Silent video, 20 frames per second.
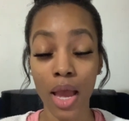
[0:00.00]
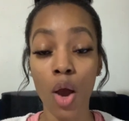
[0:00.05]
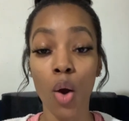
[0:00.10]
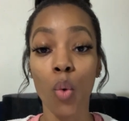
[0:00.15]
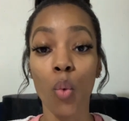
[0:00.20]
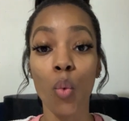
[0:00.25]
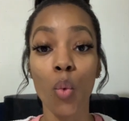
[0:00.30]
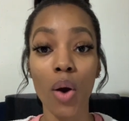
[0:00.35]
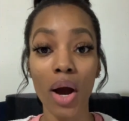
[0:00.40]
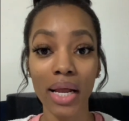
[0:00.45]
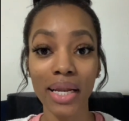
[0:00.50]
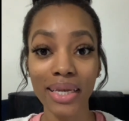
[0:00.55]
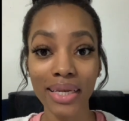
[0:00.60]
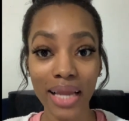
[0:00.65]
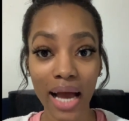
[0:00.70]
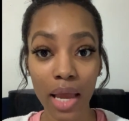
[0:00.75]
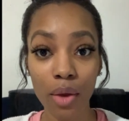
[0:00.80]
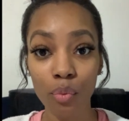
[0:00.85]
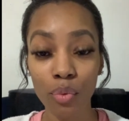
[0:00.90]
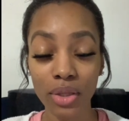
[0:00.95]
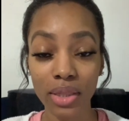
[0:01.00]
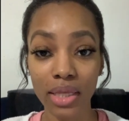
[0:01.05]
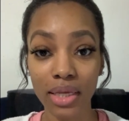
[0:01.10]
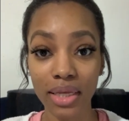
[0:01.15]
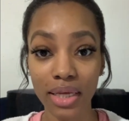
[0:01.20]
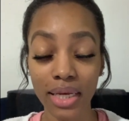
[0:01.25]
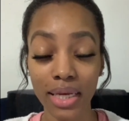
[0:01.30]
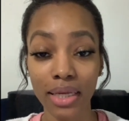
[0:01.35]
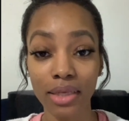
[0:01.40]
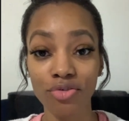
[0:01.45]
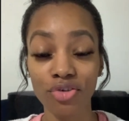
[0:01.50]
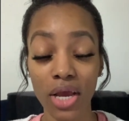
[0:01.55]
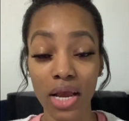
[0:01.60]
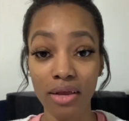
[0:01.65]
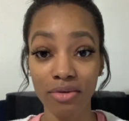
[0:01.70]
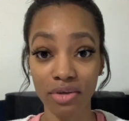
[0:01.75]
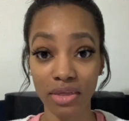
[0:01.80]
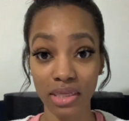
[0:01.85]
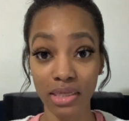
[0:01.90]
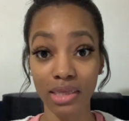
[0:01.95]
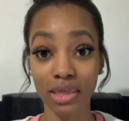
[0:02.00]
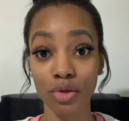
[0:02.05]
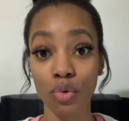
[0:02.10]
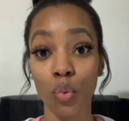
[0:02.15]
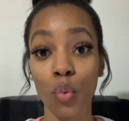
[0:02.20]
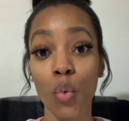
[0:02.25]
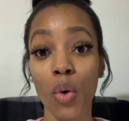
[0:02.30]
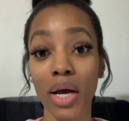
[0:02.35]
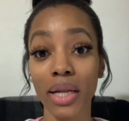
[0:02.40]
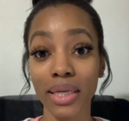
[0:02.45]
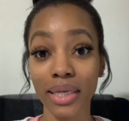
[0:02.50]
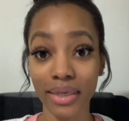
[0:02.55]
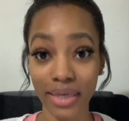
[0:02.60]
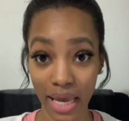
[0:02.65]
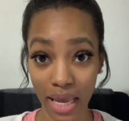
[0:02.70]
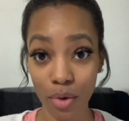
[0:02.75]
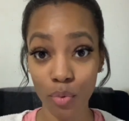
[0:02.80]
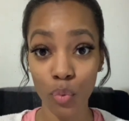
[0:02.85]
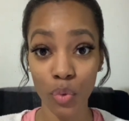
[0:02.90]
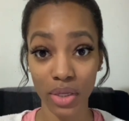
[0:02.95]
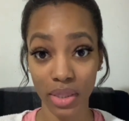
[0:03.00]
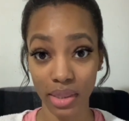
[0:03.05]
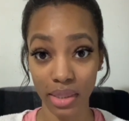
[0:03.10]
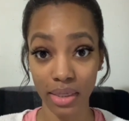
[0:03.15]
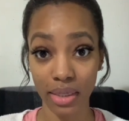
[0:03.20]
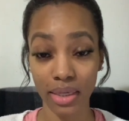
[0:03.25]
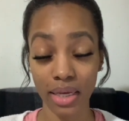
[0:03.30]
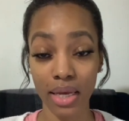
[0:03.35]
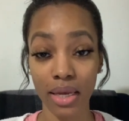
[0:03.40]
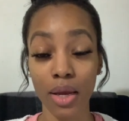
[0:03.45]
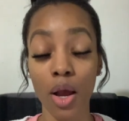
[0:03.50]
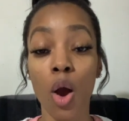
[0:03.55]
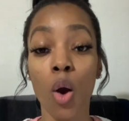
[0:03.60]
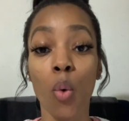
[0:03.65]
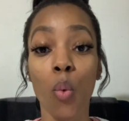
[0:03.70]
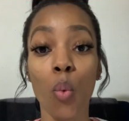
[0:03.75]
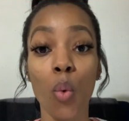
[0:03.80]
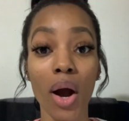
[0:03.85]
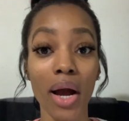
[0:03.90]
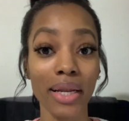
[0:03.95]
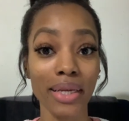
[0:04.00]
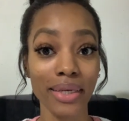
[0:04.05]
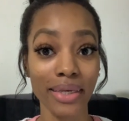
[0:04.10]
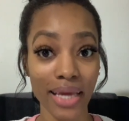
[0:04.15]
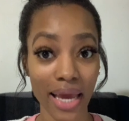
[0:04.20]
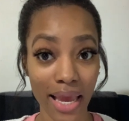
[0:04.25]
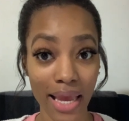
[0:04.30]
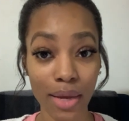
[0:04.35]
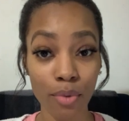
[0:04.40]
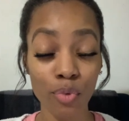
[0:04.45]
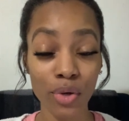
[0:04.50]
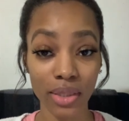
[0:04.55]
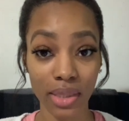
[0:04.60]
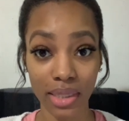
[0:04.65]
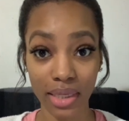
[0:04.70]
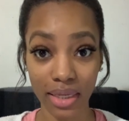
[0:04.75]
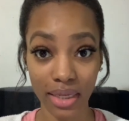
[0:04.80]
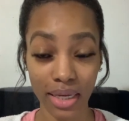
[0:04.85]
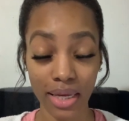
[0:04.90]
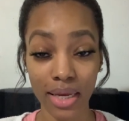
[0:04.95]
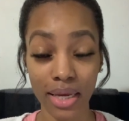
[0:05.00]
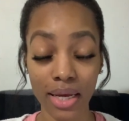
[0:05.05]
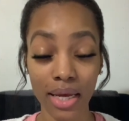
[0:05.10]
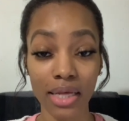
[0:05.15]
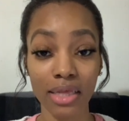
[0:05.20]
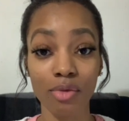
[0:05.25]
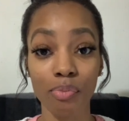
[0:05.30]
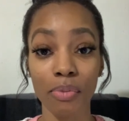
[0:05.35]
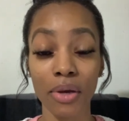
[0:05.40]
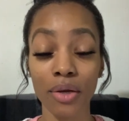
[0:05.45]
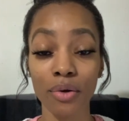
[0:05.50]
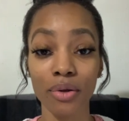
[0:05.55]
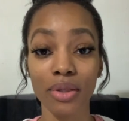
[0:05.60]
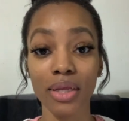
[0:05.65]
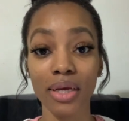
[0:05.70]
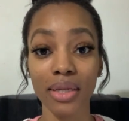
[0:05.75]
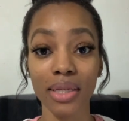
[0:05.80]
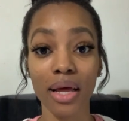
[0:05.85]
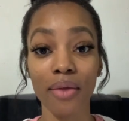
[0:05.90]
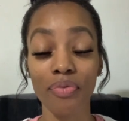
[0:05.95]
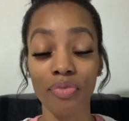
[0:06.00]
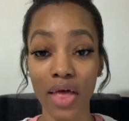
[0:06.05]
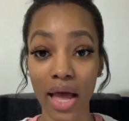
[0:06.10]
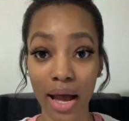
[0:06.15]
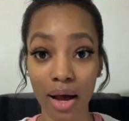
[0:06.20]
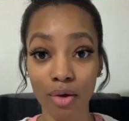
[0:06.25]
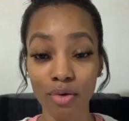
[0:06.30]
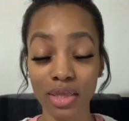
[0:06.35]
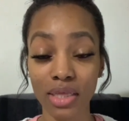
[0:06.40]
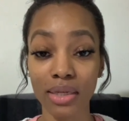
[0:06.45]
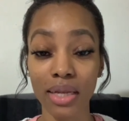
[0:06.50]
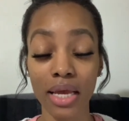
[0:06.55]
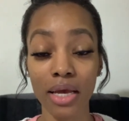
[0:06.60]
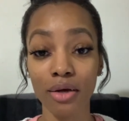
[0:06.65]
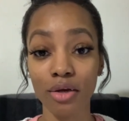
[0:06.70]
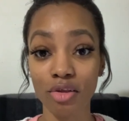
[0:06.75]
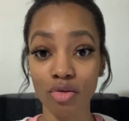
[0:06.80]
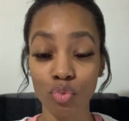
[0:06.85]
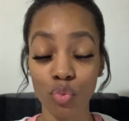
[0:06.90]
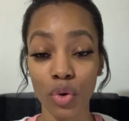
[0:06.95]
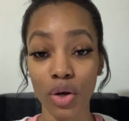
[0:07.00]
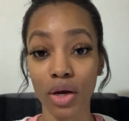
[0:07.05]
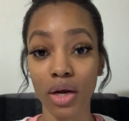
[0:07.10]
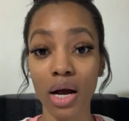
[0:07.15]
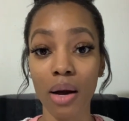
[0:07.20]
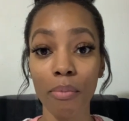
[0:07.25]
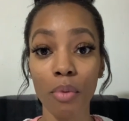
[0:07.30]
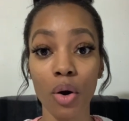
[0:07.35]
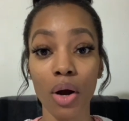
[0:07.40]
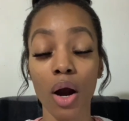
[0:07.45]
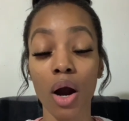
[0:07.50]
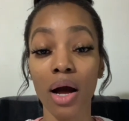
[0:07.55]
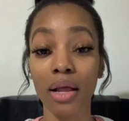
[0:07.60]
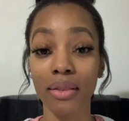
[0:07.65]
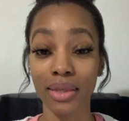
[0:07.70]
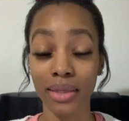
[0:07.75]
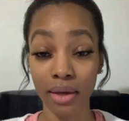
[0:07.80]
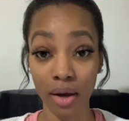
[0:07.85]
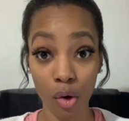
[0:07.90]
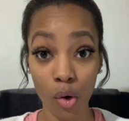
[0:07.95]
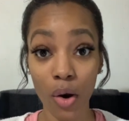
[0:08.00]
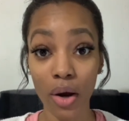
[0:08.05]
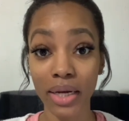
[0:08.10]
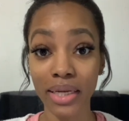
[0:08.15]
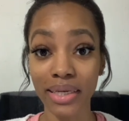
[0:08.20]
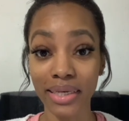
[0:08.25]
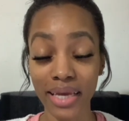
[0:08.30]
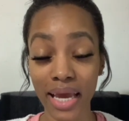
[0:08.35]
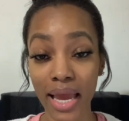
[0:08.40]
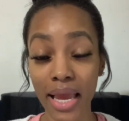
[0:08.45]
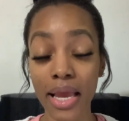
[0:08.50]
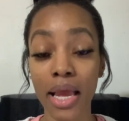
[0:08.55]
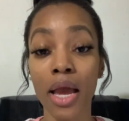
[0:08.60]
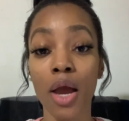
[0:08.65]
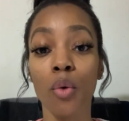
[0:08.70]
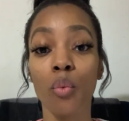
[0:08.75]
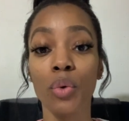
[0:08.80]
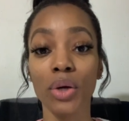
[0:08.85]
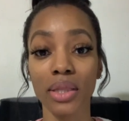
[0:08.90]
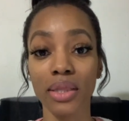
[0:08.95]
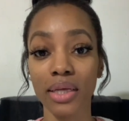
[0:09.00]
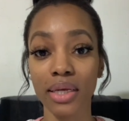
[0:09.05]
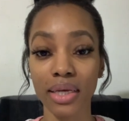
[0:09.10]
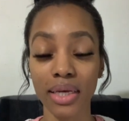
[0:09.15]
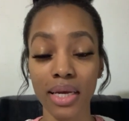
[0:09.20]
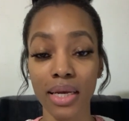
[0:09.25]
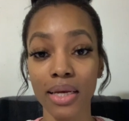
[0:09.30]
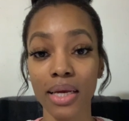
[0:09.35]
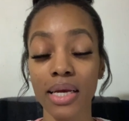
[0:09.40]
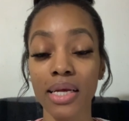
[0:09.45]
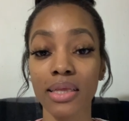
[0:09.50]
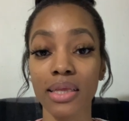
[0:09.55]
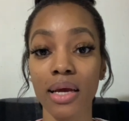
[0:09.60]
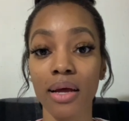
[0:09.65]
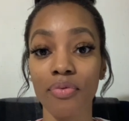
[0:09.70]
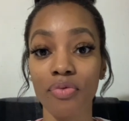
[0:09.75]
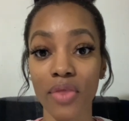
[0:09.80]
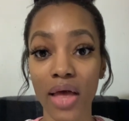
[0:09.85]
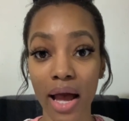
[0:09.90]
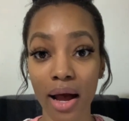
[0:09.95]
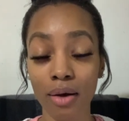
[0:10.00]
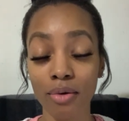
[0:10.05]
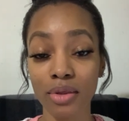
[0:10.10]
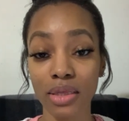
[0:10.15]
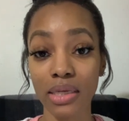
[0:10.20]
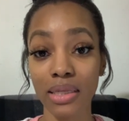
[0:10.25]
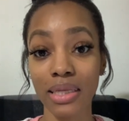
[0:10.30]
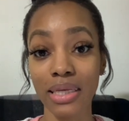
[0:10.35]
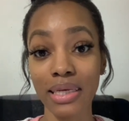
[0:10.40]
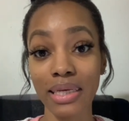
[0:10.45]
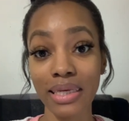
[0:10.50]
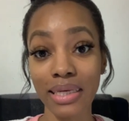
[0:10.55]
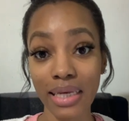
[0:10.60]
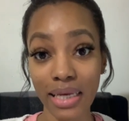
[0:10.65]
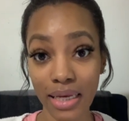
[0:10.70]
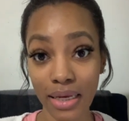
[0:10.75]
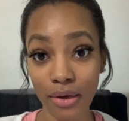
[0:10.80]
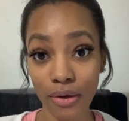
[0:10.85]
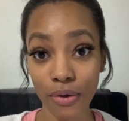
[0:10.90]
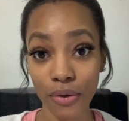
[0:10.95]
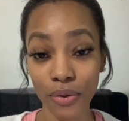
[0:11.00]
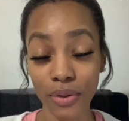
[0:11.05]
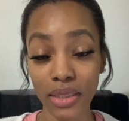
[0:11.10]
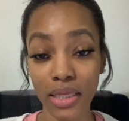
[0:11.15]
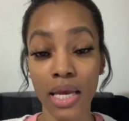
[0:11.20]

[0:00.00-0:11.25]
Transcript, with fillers: One night with the king changes into one day with the king. One day with the king is better than a thousand elsewhere. Come on, a, or a day with the king is a thousand years.